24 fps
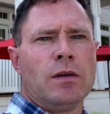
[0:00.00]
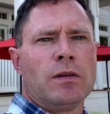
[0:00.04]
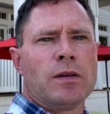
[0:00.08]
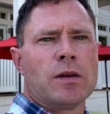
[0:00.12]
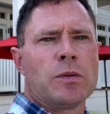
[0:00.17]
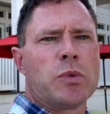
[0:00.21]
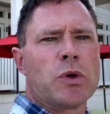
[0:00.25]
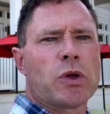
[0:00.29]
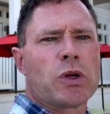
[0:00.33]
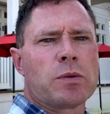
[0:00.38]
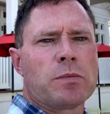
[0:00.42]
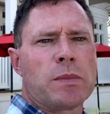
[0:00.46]

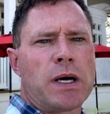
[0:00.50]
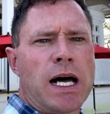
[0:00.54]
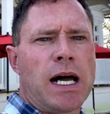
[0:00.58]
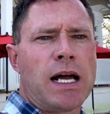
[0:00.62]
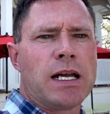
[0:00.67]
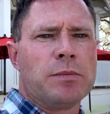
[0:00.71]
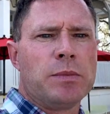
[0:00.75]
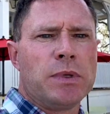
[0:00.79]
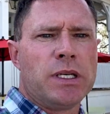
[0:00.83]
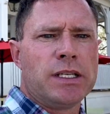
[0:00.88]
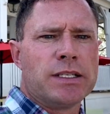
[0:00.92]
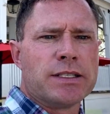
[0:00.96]
The building
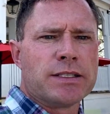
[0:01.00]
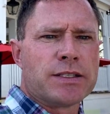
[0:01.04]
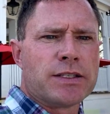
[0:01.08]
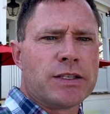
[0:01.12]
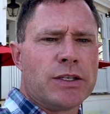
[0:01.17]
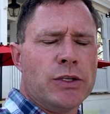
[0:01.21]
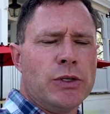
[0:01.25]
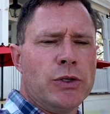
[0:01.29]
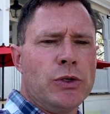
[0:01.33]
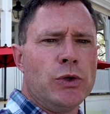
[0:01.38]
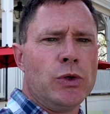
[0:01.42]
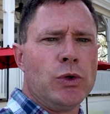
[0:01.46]
behind me is the
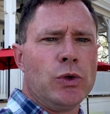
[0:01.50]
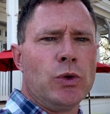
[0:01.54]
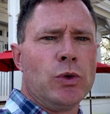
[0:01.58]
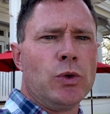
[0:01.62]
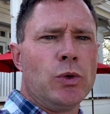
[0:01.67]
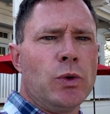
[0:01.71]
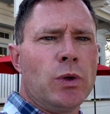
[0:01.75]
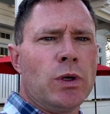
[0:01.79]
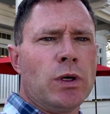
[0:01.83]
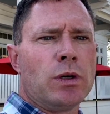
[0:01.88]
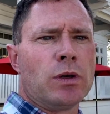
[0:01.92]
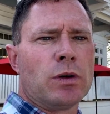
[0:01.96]

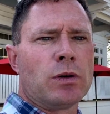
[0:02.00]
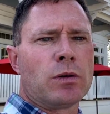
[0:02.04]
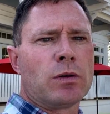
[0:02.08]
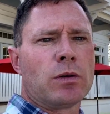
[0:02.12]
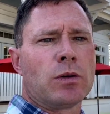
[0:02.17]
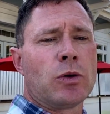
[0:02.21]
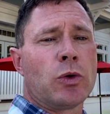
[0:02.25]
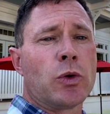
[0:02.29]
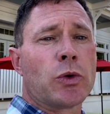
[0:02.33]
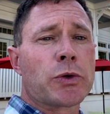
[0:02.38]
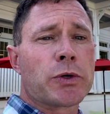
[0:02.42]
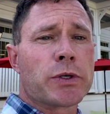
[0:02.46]
new
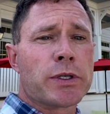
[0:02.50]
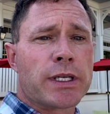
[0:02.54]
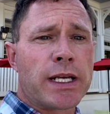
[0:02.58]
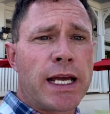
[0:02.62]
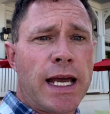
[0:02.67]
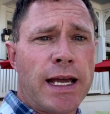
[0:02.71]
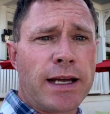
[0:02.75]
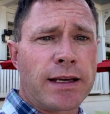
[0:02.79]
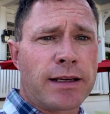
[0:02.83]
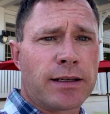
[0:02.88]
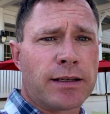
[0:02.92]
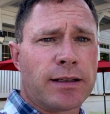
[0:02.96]

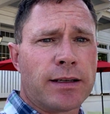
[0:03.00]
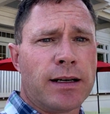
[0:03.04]
quarterdeck.